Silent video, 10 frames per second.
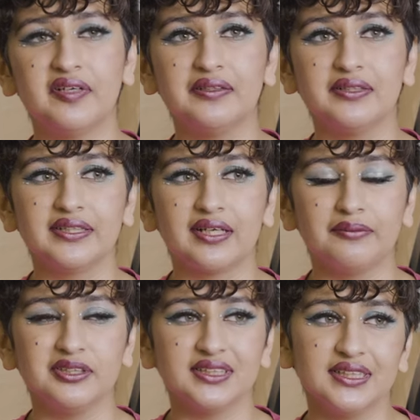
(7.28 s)
felt like
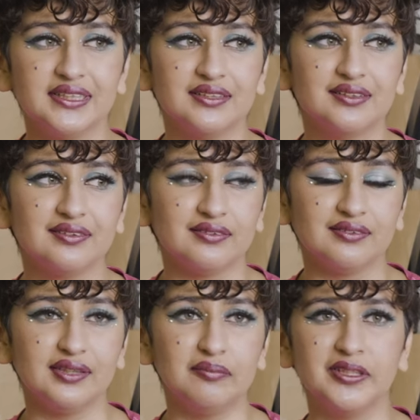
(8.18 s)
I was like
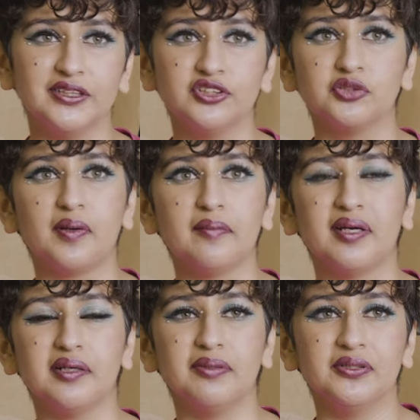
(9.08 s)
limited just by
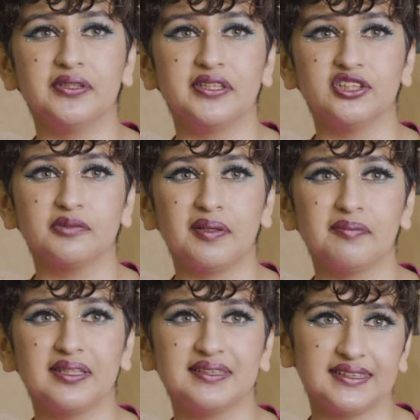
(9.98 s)
my ability, just by being